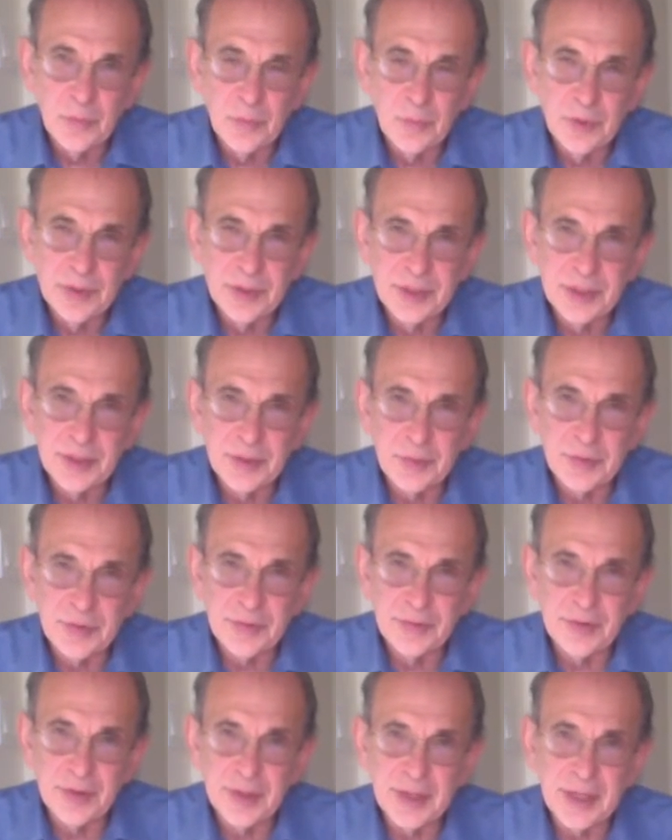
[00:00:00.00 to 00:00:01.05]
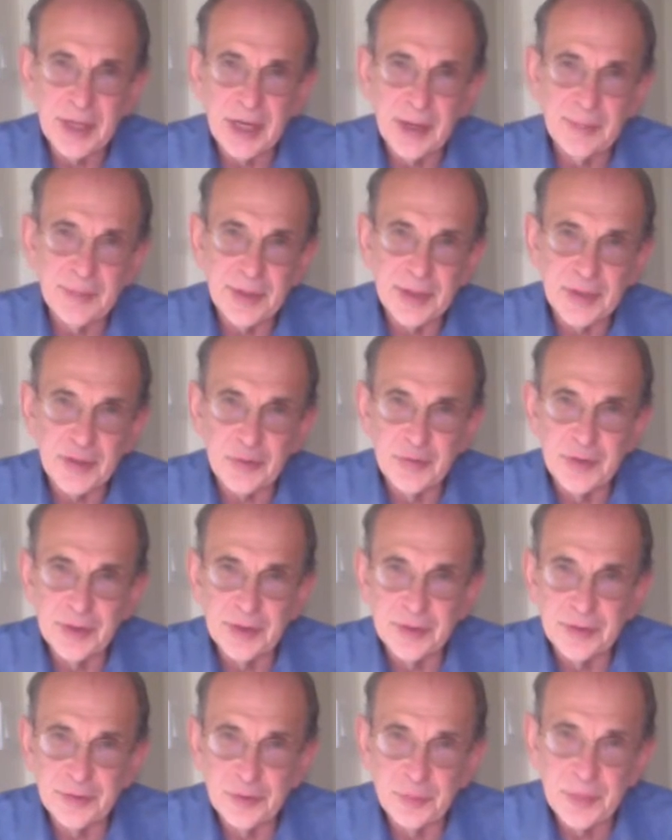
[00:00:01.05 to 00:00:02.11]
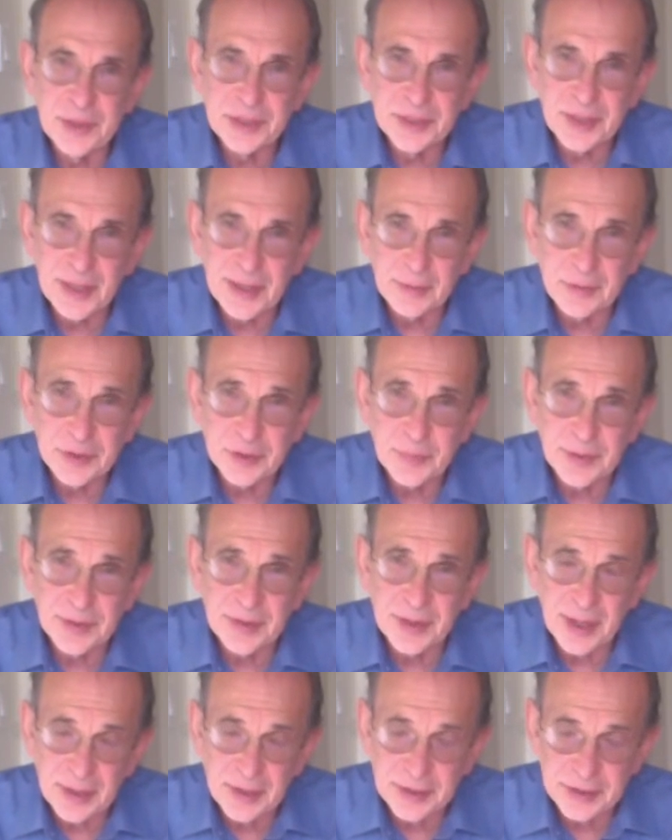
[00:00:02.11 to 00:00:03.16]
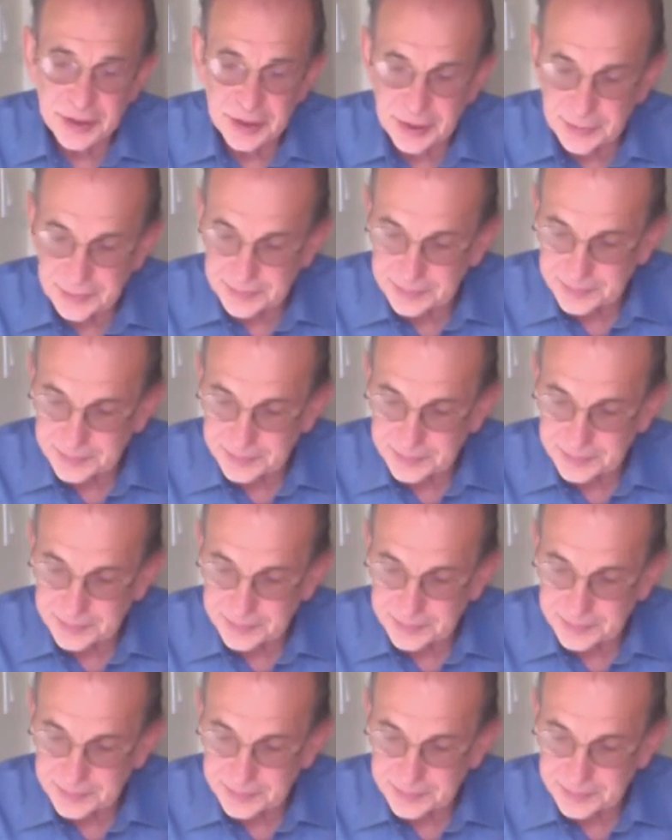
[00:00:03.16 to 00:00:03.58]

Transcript: we're dealing with a very complex field of speech-language pathology,